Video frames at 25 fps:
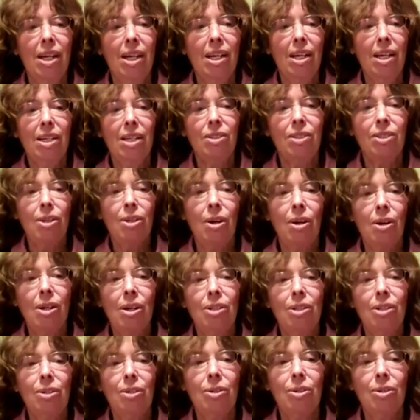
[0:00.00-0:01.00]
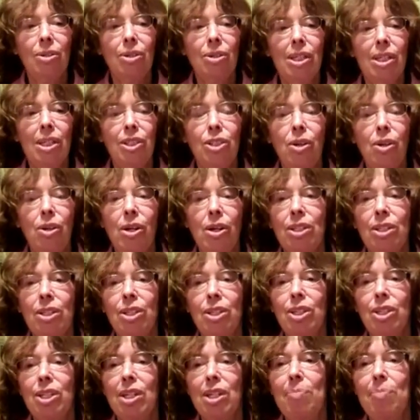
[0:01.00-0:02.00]
it's hard to
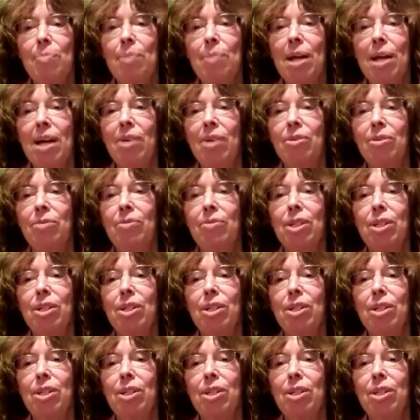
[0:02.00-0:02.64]
step out of it.